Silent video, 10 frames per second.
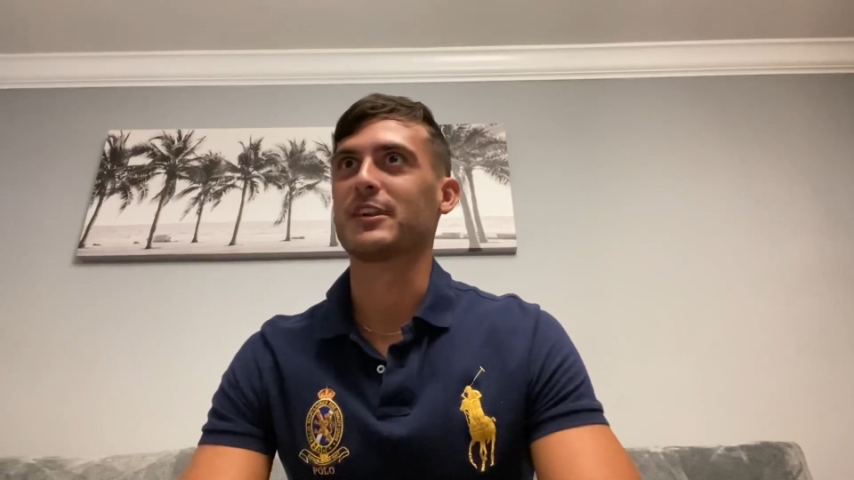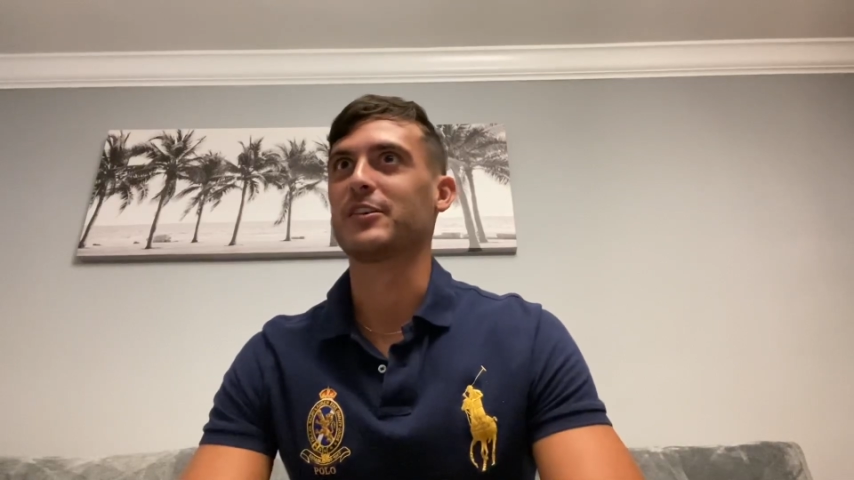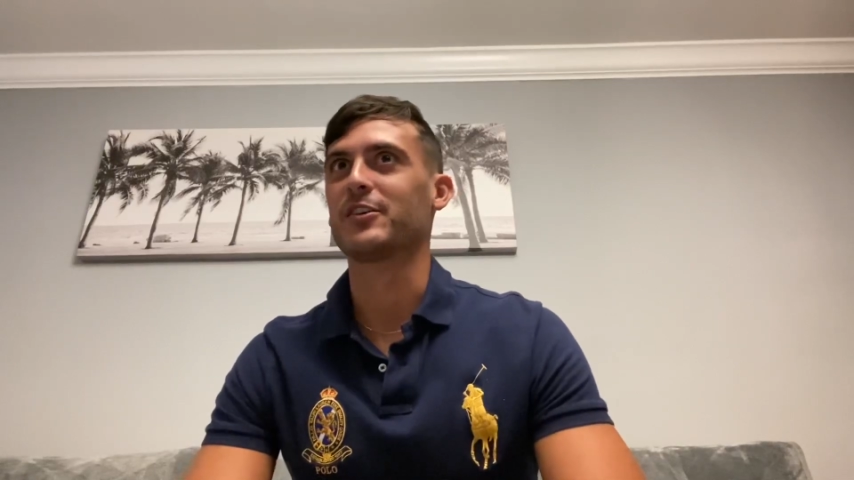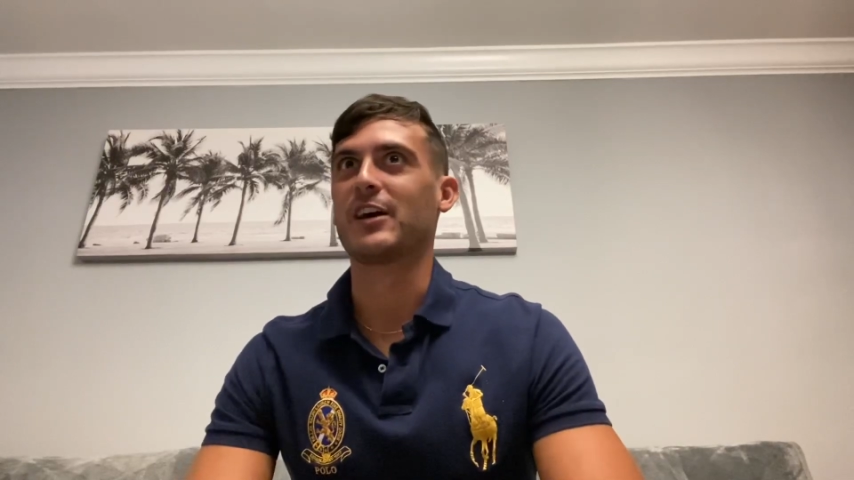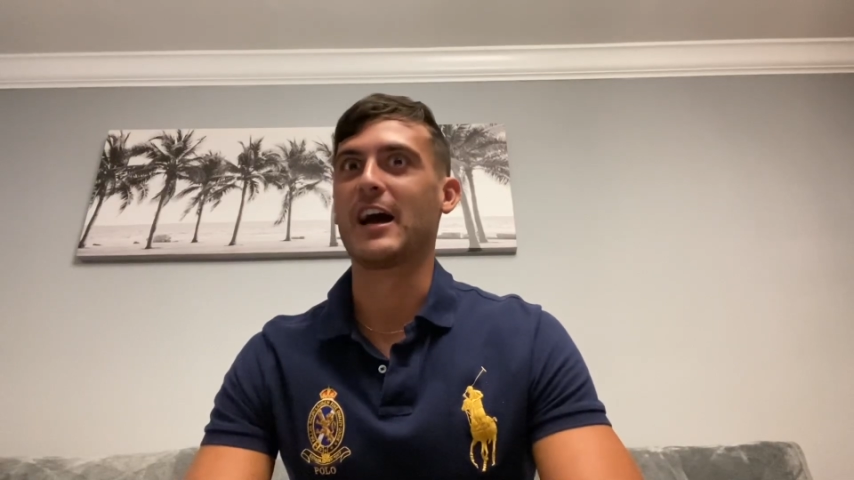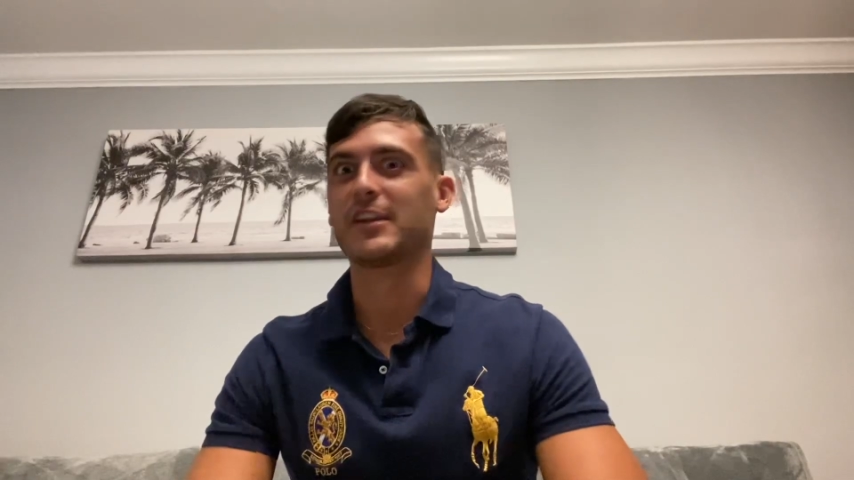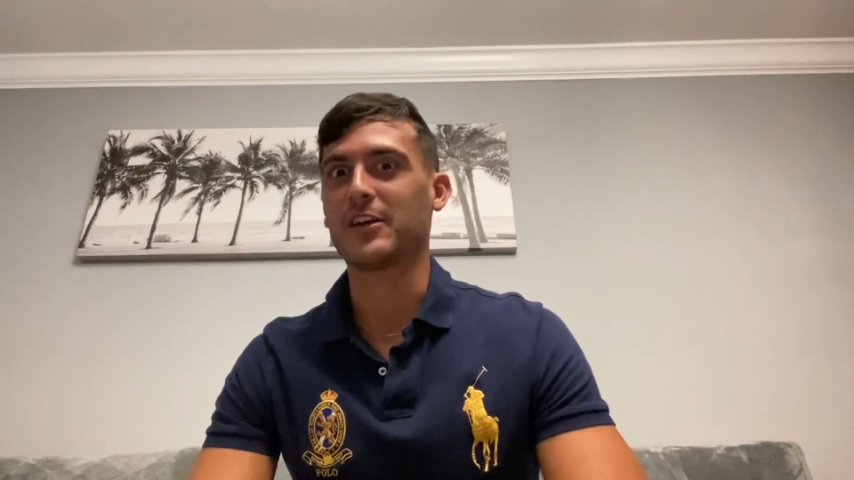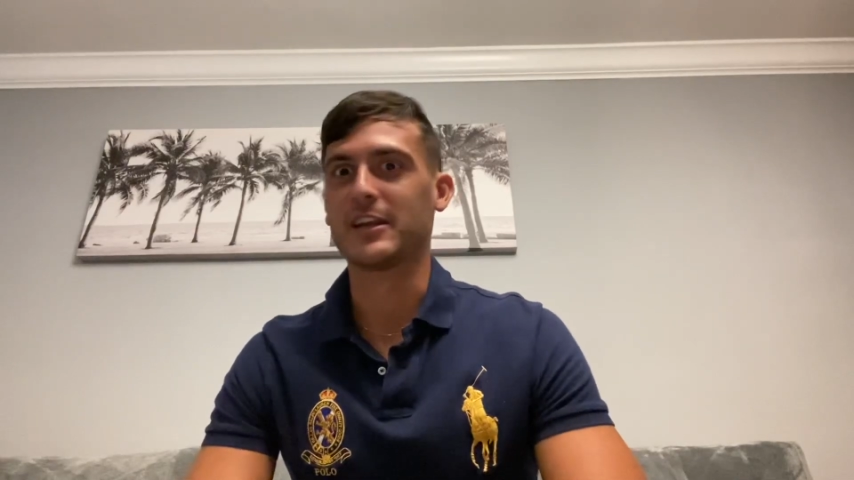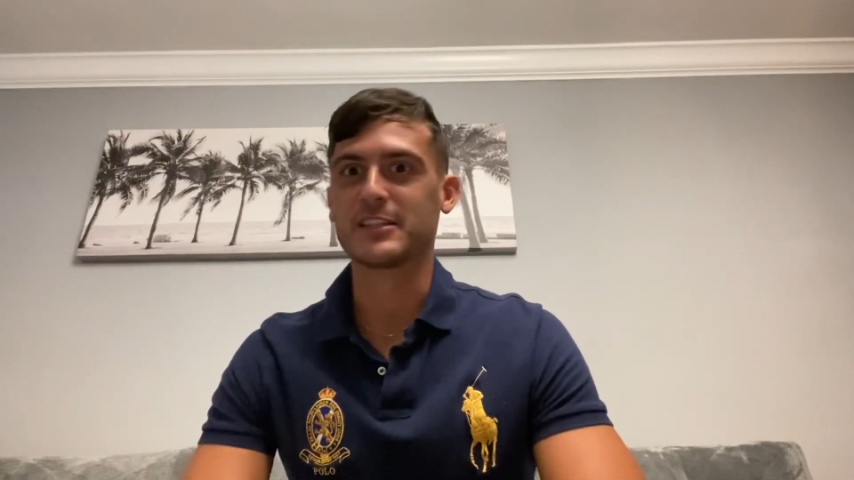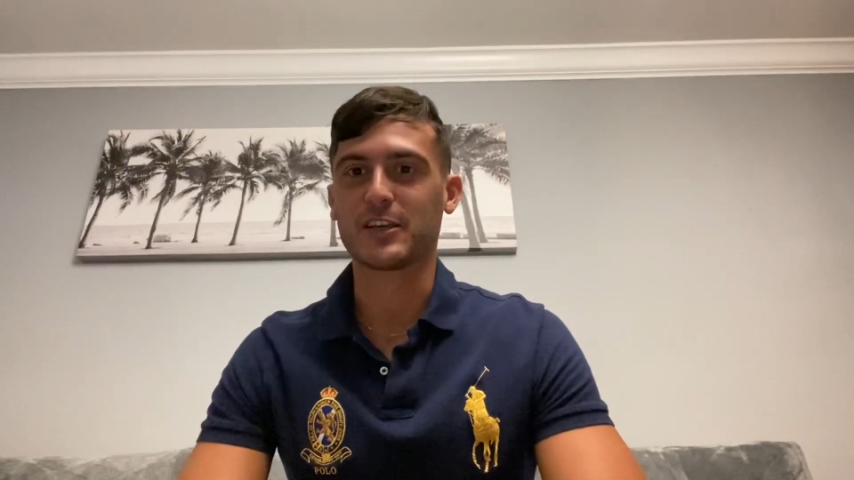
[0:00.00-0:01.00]
Like you're gonna
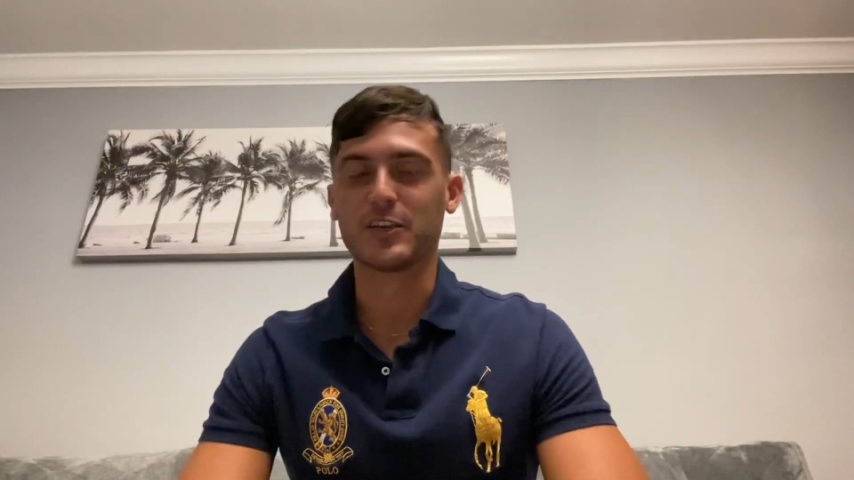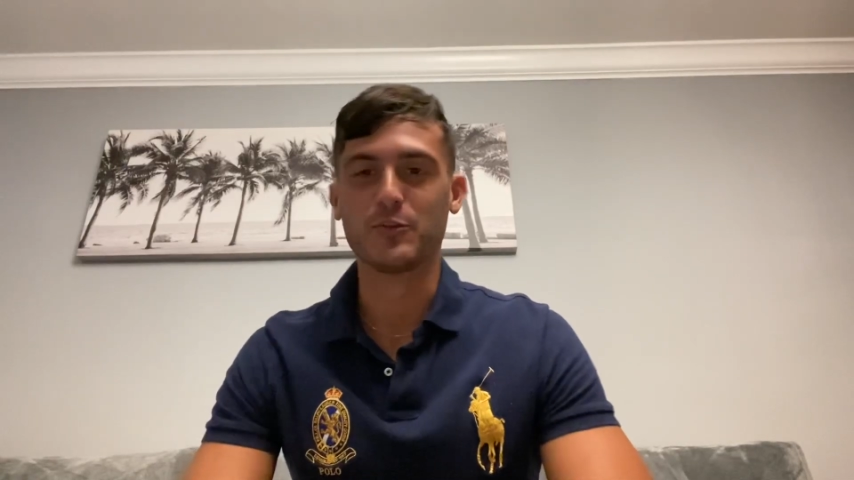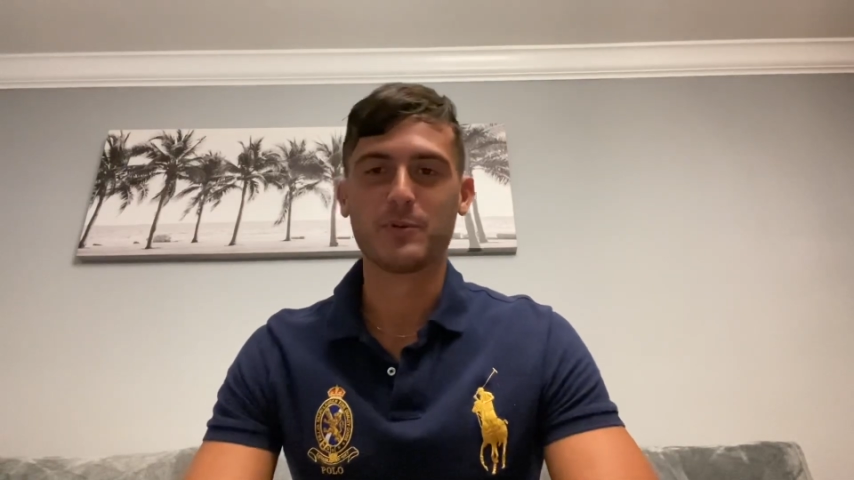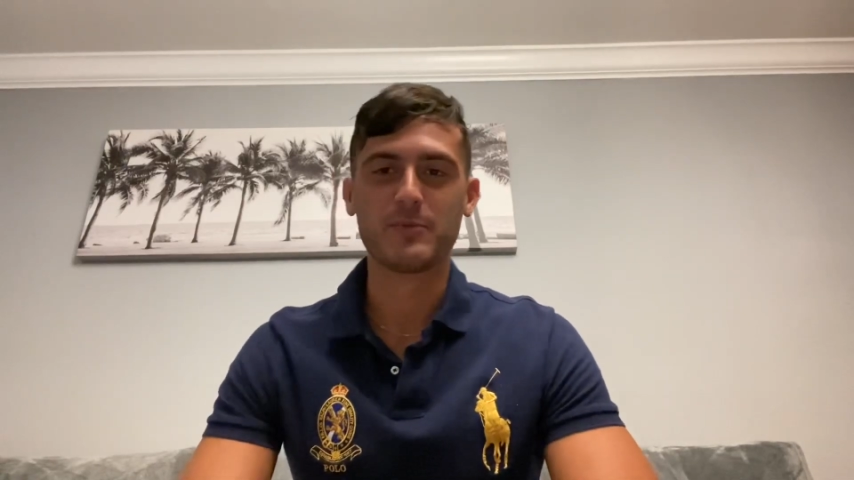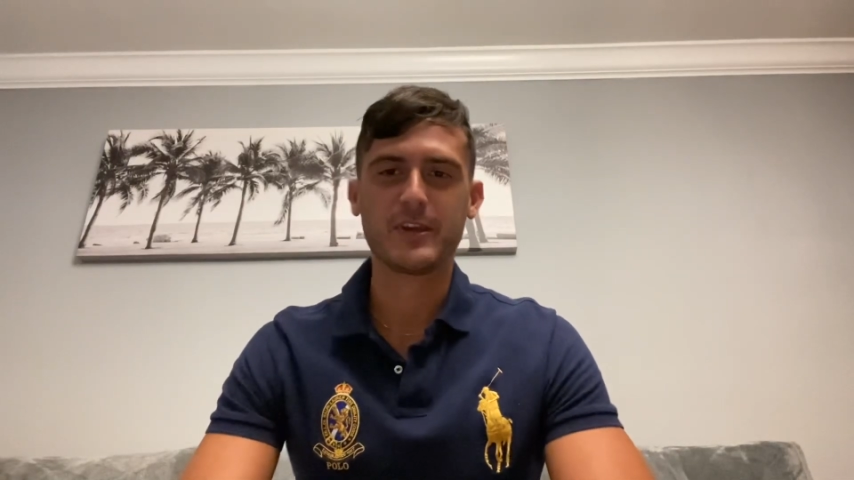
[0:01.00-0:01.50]
idolize like a human